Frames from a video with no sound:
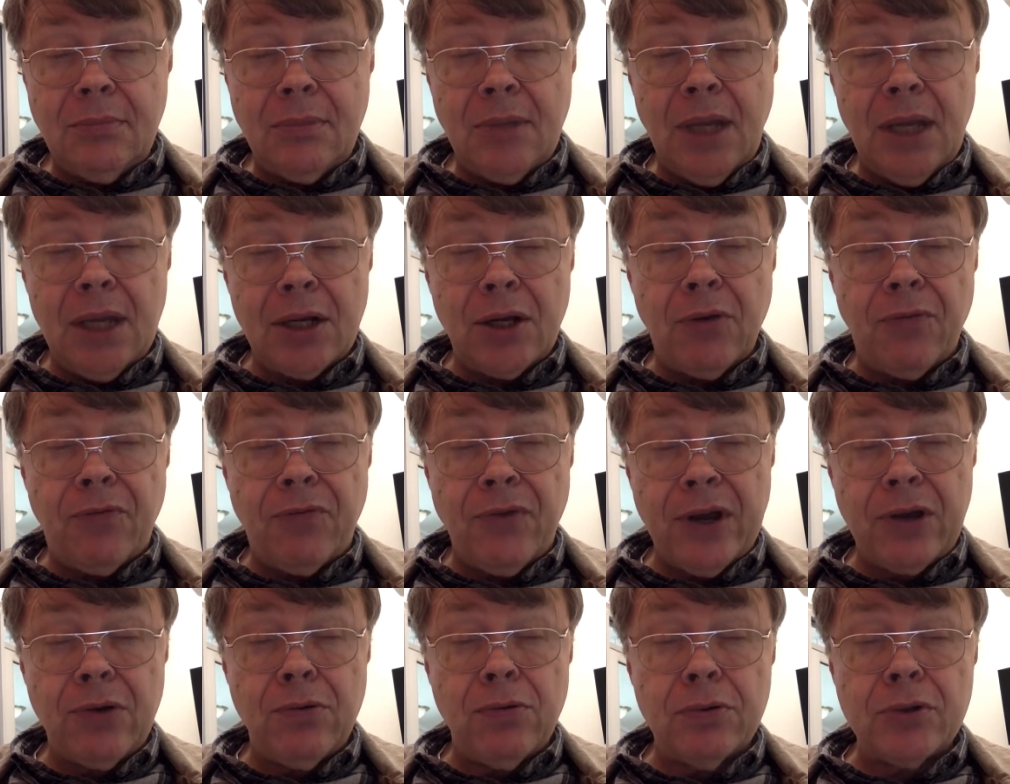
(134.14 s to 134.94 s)
in a
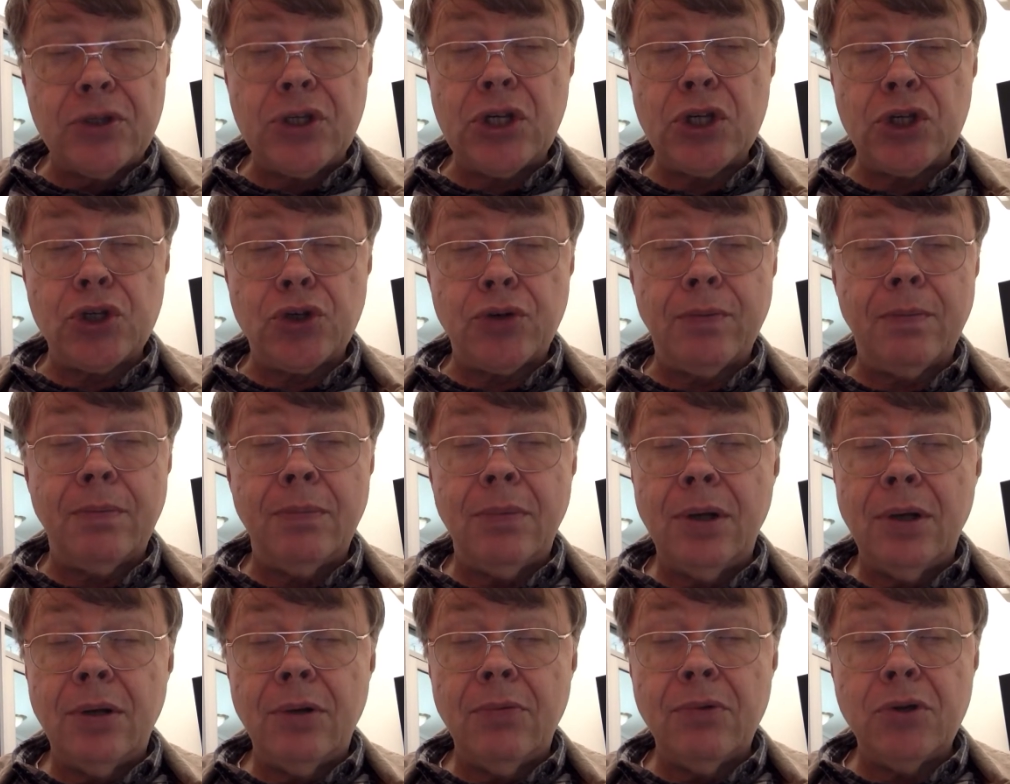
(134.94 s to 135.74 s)
federal system,
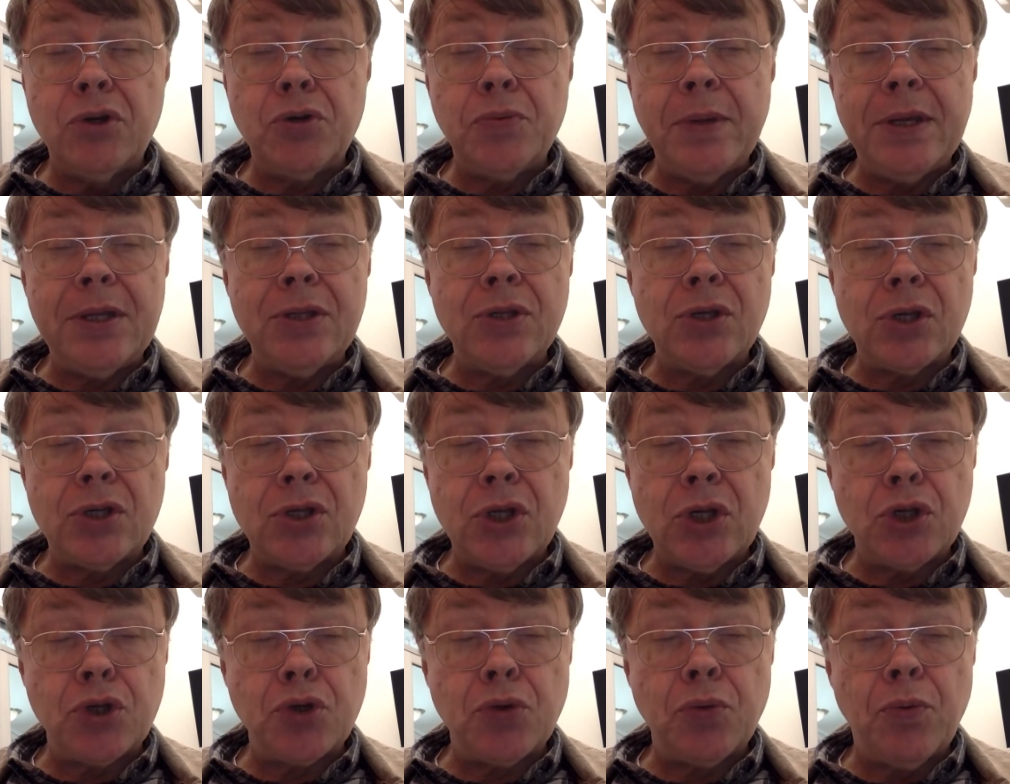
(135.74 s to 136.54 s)
which means a
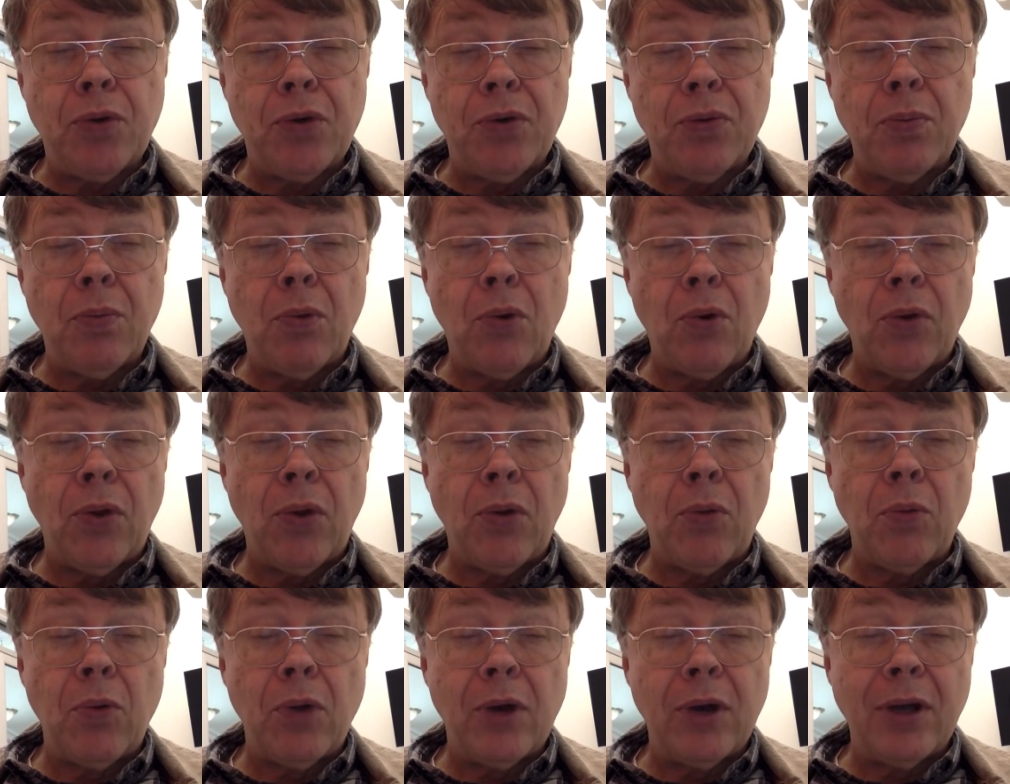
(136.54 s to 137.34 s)
system with more
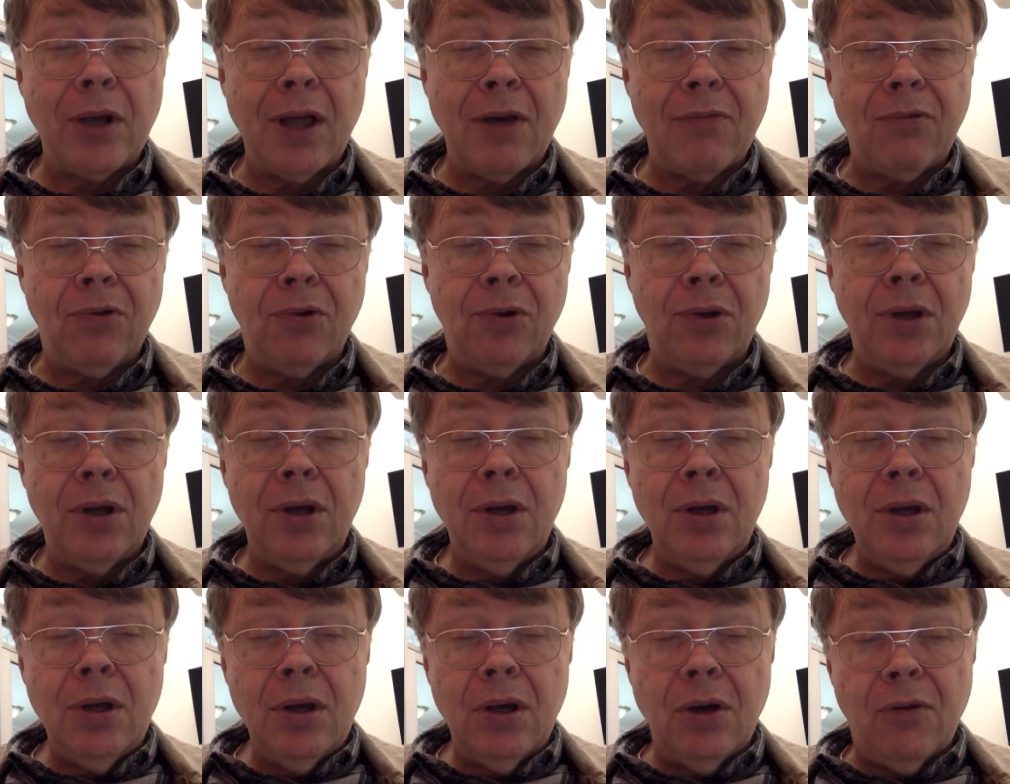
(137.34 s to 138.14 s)
than one level
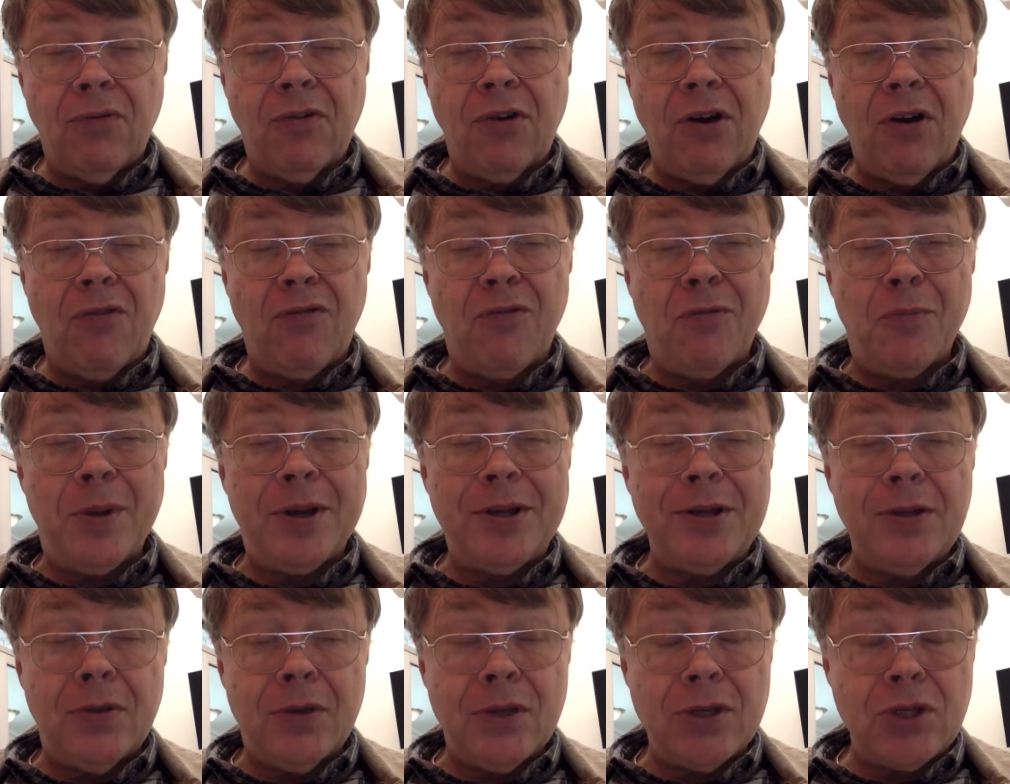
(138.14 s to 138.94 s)
of
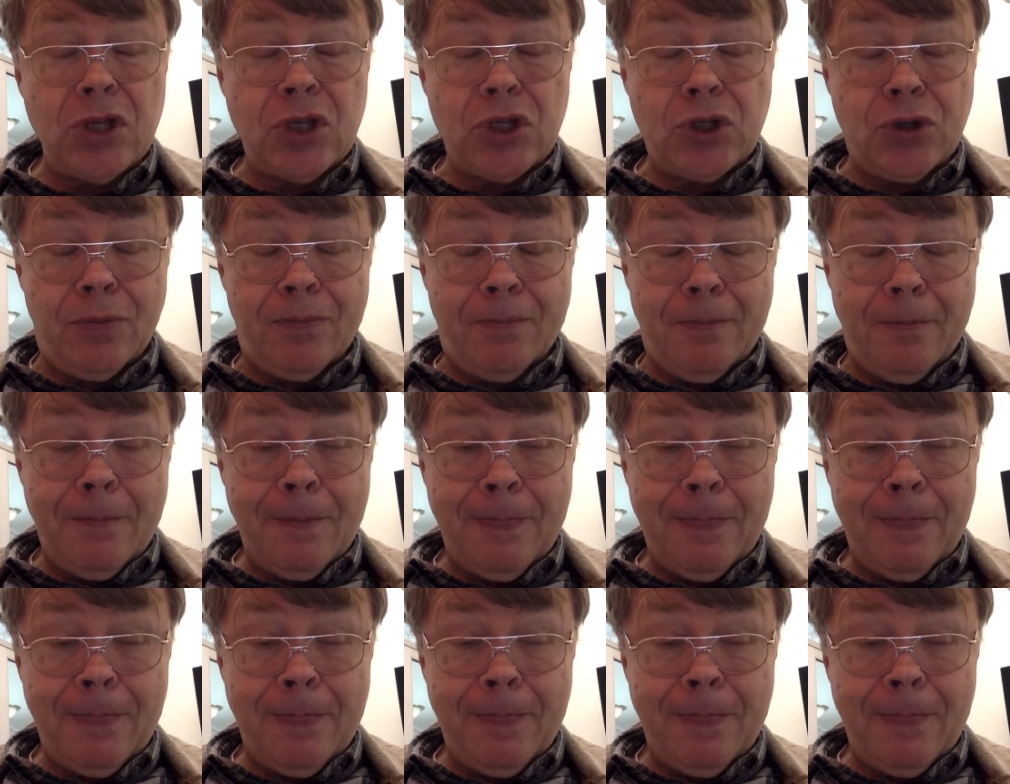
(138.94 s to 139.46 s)
government in the system.